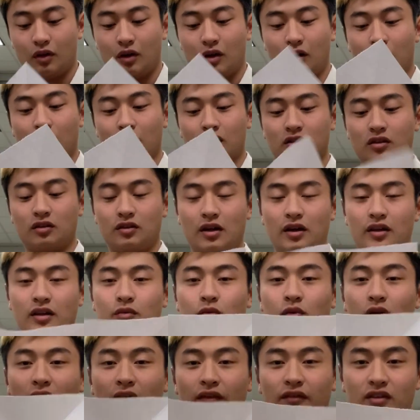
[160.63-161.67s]
Alright, so now that
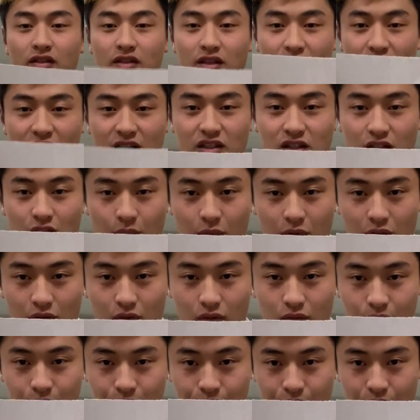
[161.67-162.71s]
we have this X in the middle,
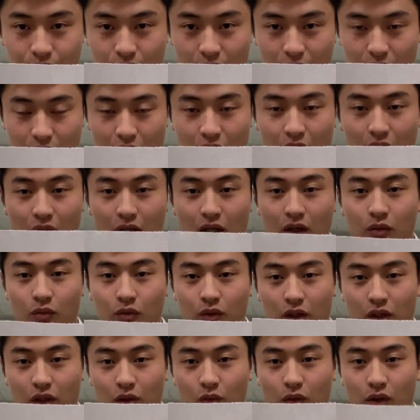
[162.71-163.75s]

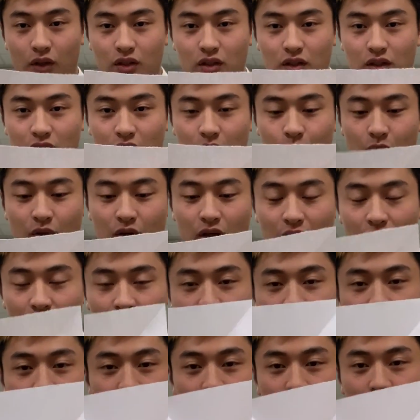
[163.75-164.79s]
we want to put a
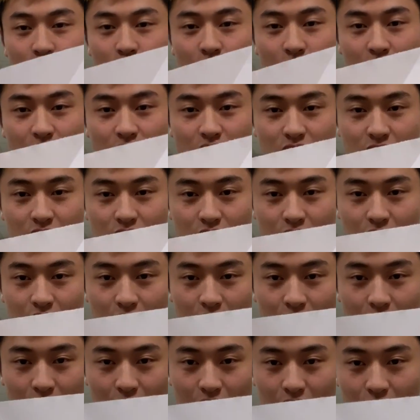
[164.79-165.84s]
line across,
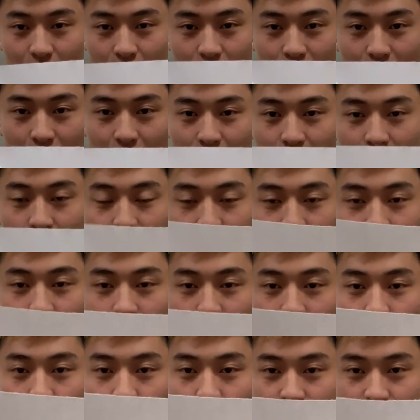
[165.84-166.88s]
like
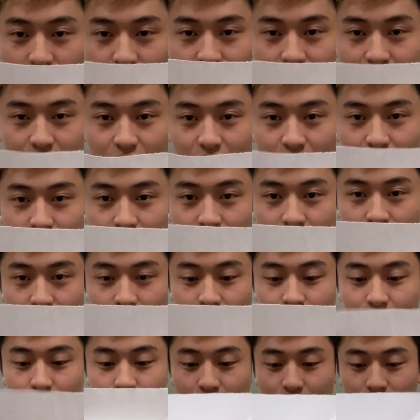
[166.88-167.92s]
horizontally.
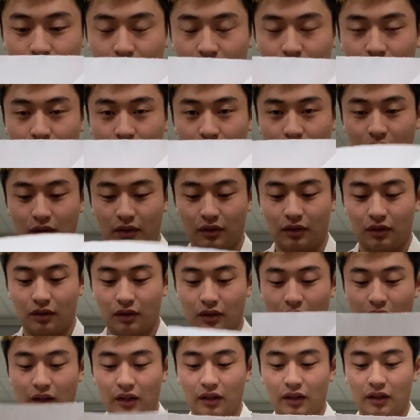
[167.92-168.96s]

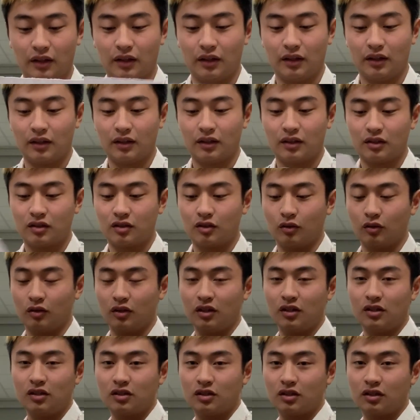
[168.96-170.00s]
And so
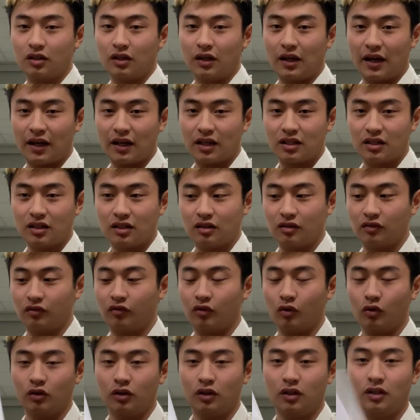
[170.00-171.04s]
the X is
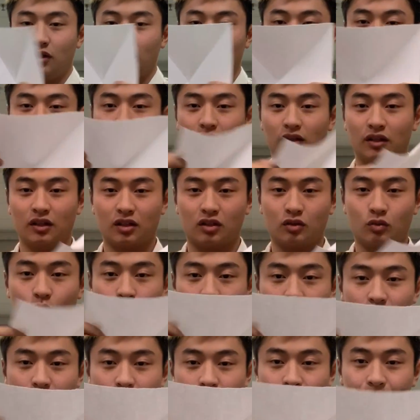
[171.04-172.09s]
folded this
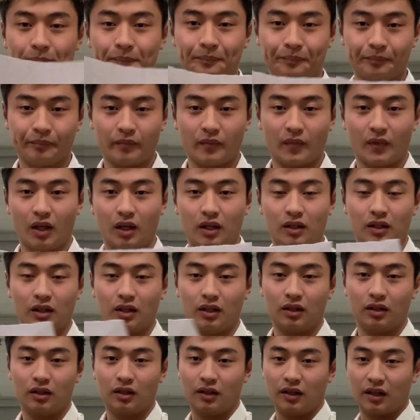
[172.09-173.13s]
way, and
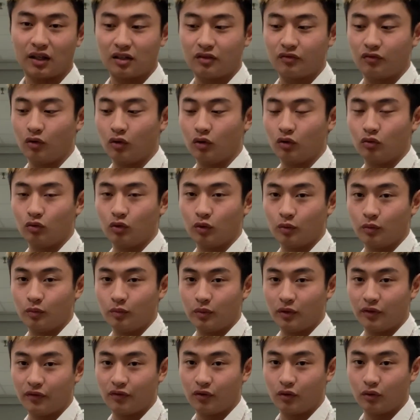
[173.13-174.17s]
then the next fold will
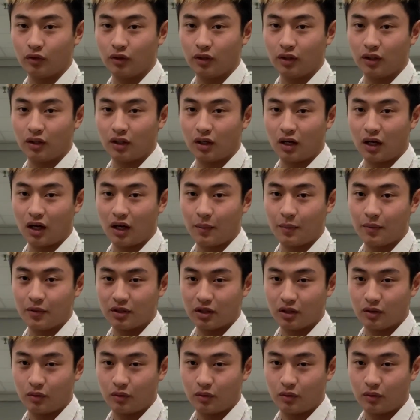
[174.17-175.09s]
be folded the opposite